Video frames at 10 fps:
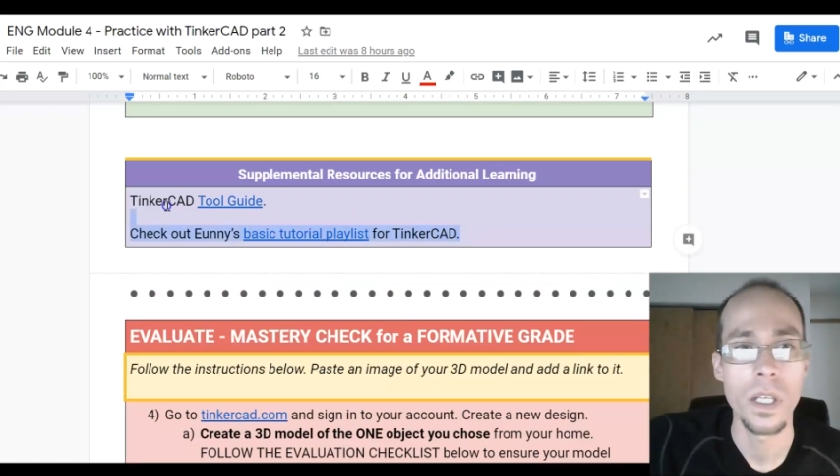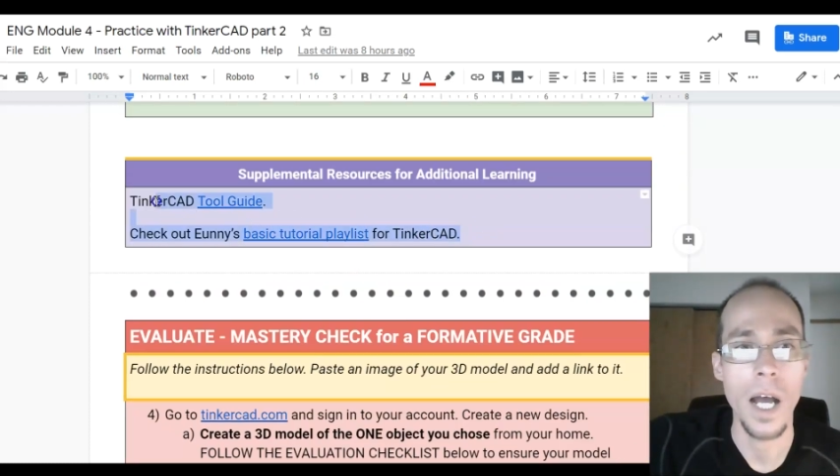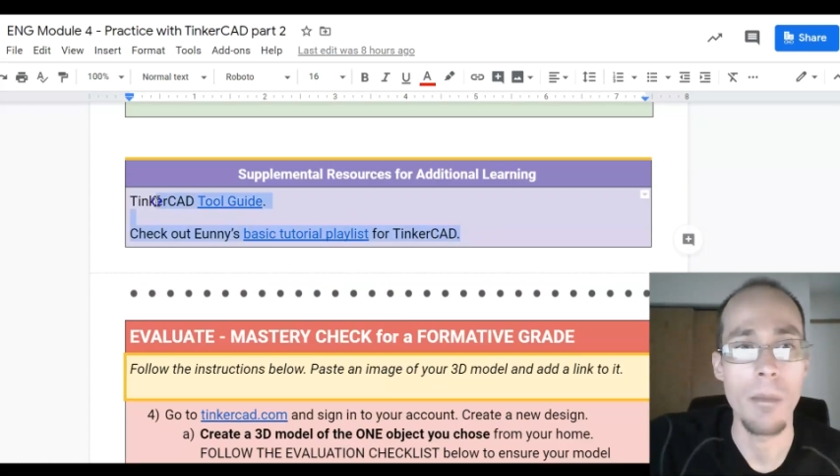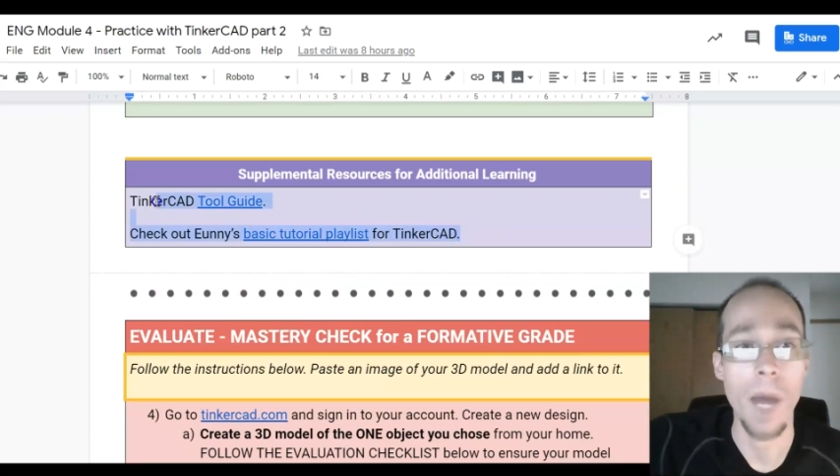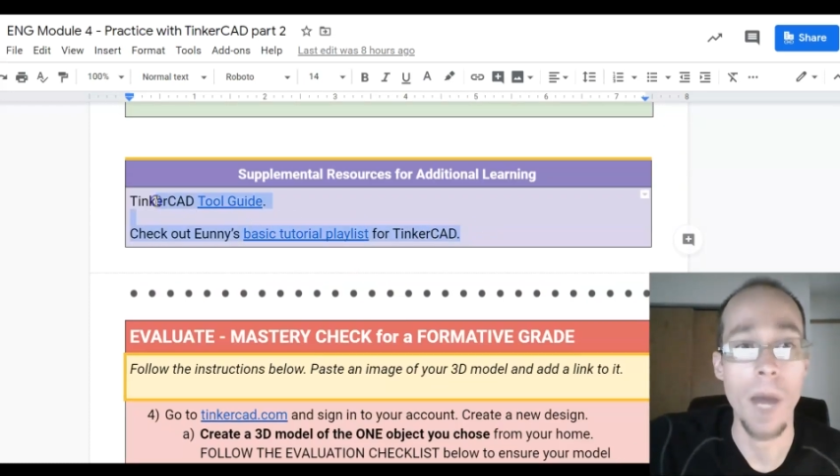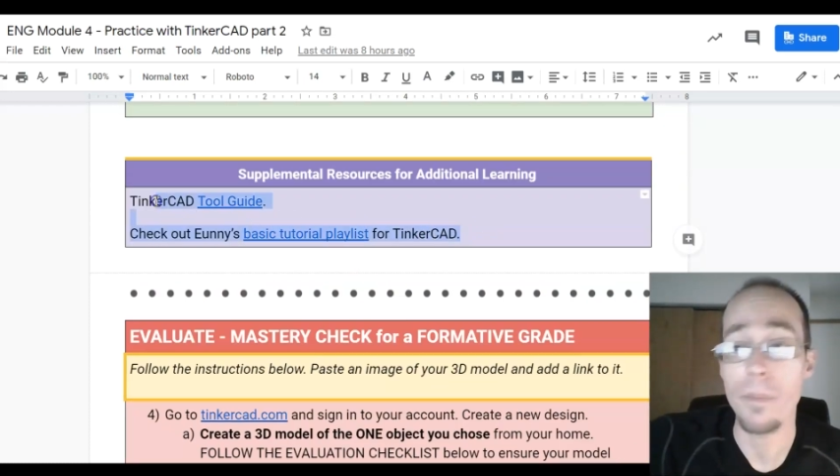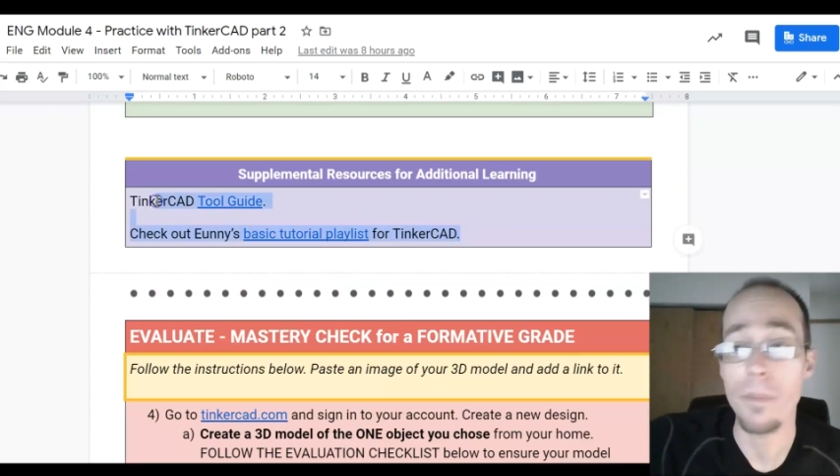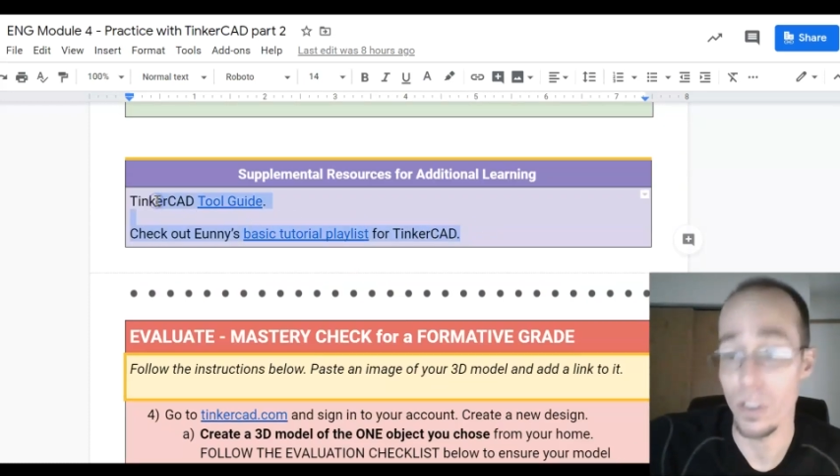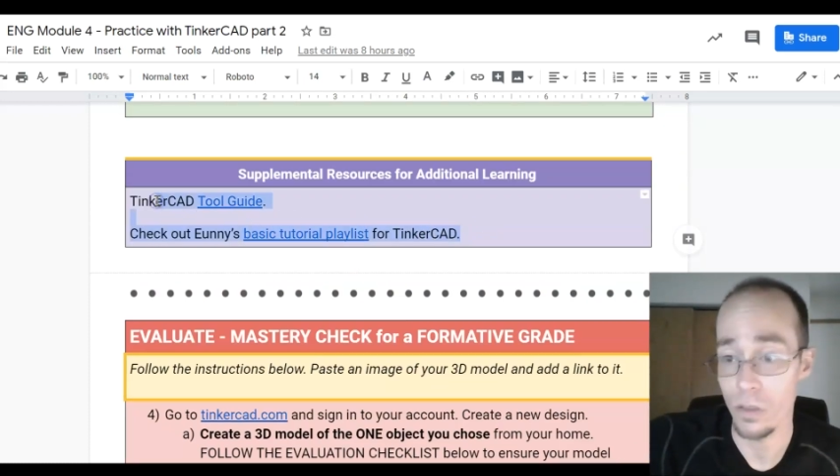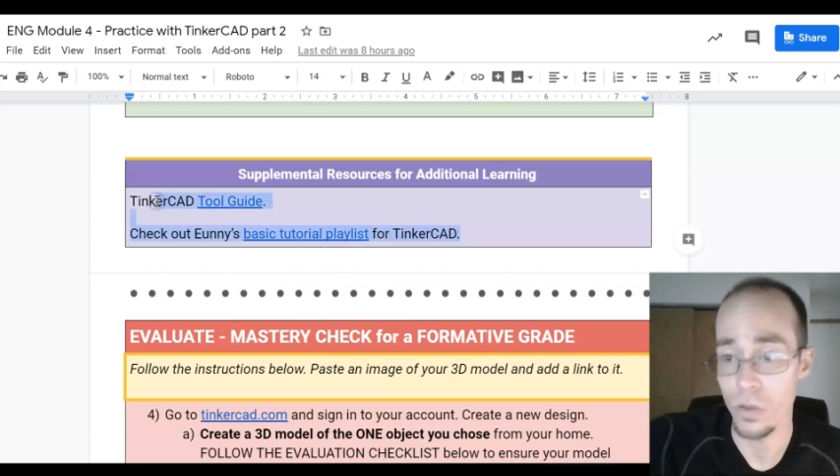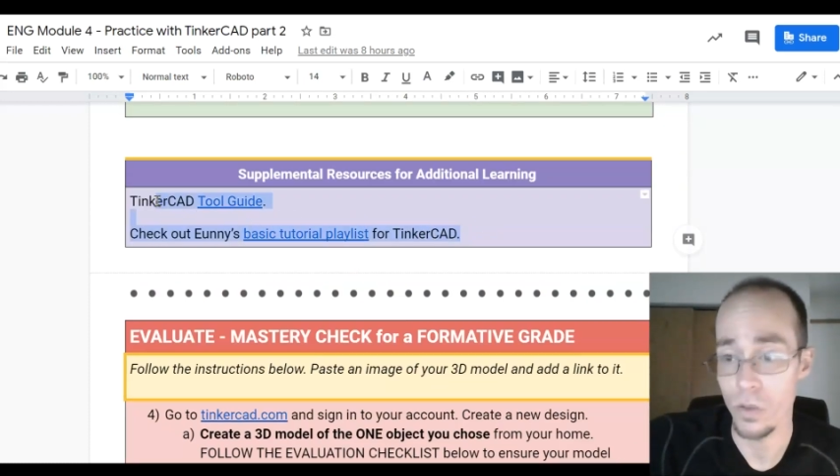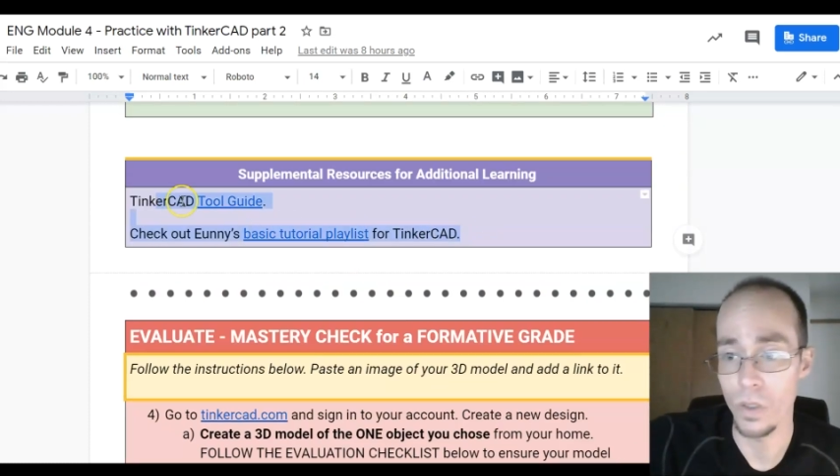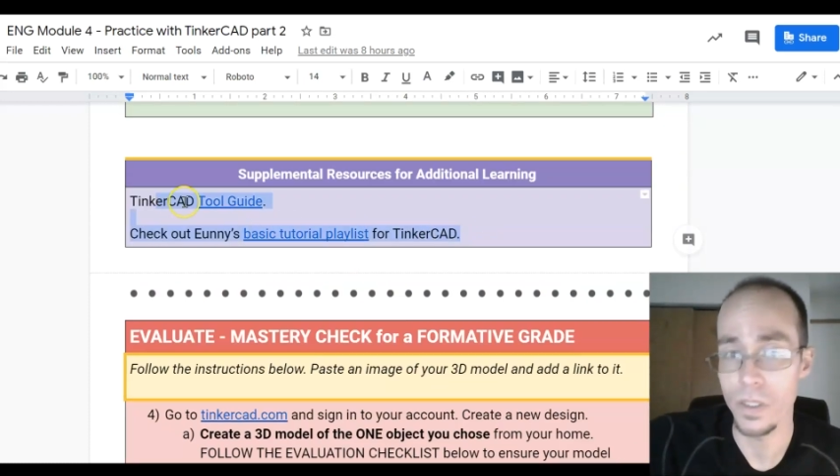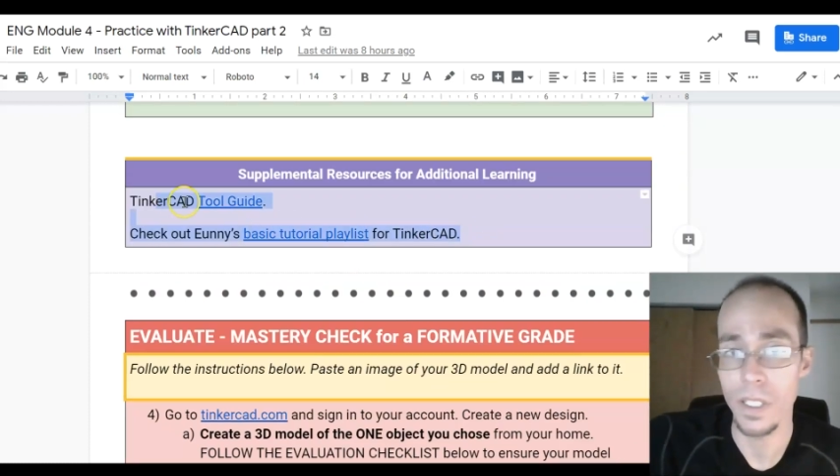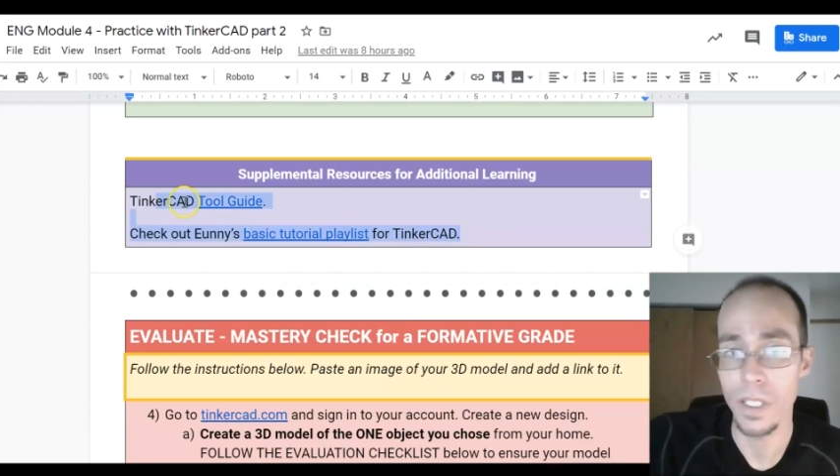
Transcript: optional tools